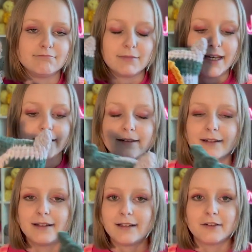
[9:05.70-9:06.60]

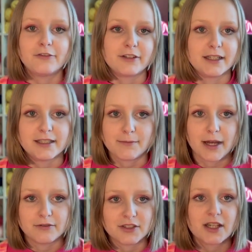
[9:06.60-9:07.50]
an infinite
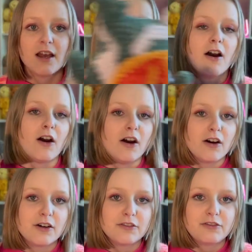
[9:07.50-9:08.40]
amount
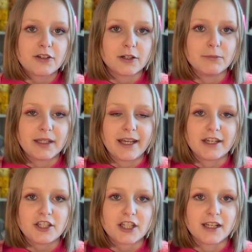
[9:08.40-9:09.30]
of
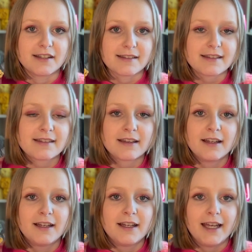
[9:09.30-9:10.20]
combinations
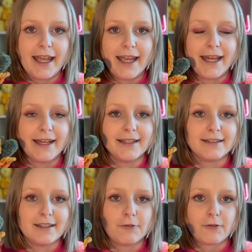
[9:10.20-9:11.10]
and
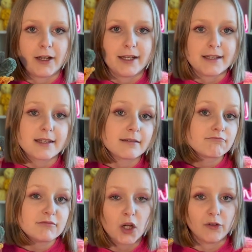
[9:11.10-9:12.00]
different
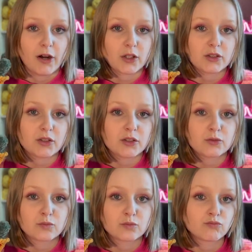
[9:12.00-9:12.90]
Koroks.
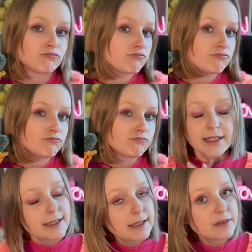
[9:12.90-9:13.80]

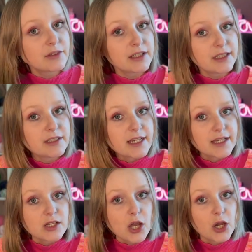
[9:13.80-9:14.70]
Still on the
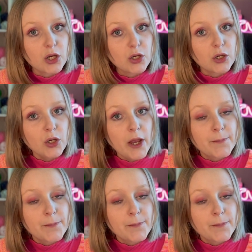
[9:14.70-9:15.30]
Nintendo